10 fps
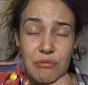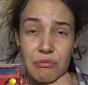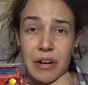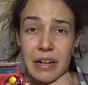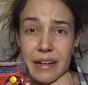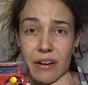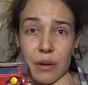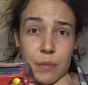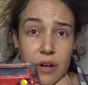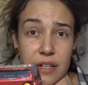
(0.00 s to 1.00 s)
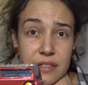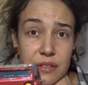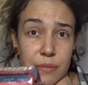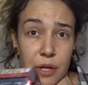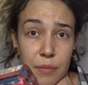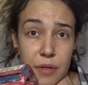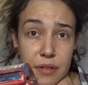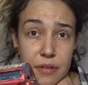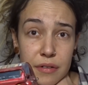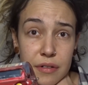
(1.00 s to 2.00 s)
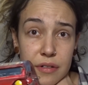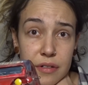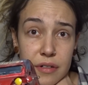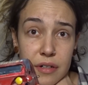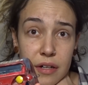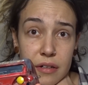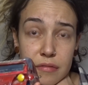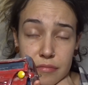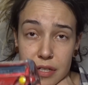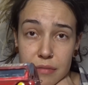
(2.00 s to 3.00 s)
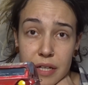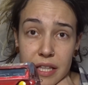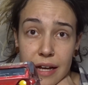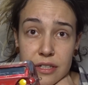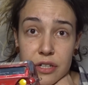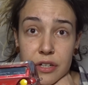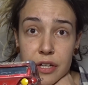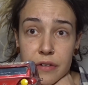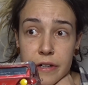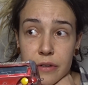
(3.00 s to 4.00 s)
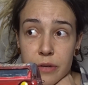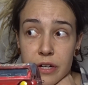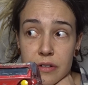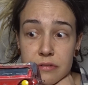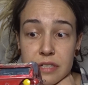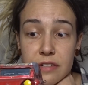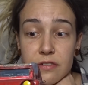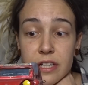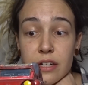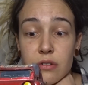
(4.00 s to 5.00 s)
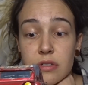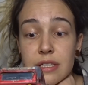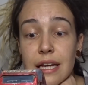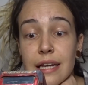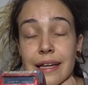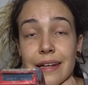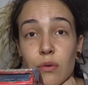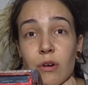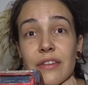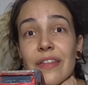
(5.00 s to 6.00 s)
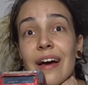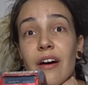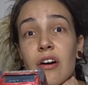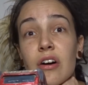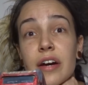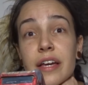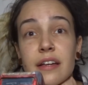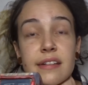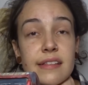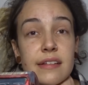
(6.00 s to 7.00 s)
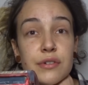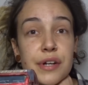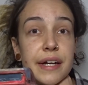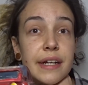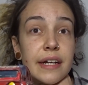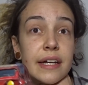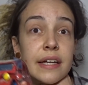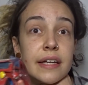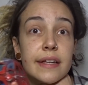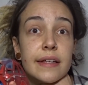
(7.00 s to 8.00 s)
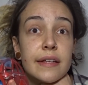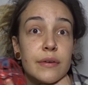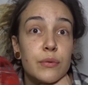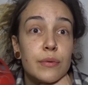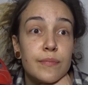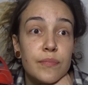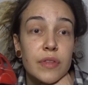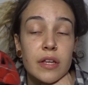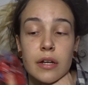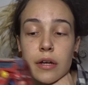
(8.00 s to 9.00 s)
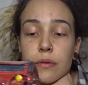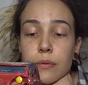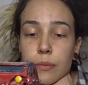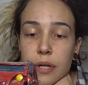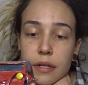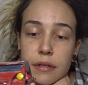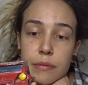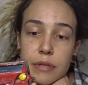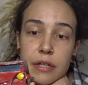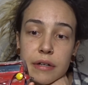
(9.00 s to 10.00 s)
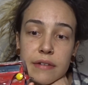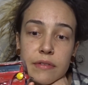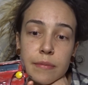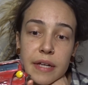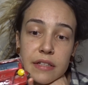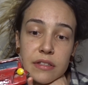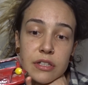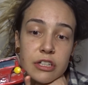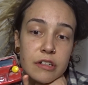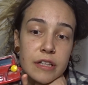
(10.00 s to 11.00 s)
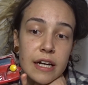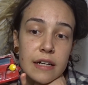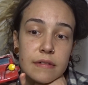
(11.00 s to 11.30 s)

really high price at the moment. I'll admit that to you, and we are definitely not selling it quite that high, considering, you know, we don't have the means to do that.